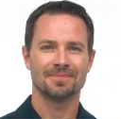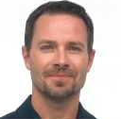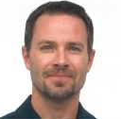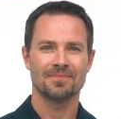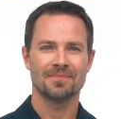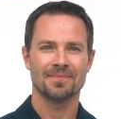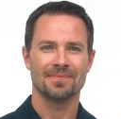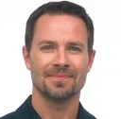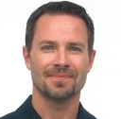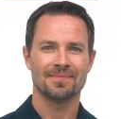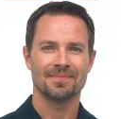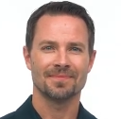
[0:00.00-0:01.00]

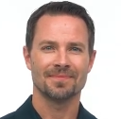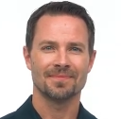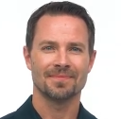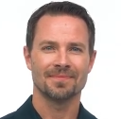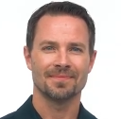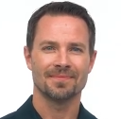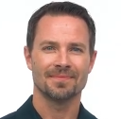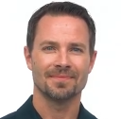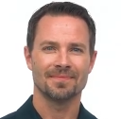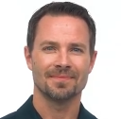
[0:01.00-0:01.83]
Nothing is said.